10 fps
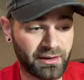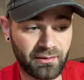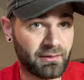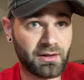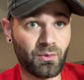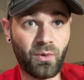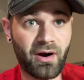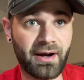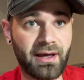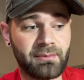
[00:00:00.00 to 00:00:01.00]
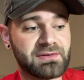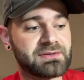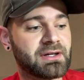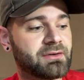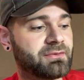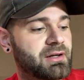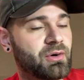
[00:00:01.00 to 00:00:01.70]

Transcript: like where I am and stuff.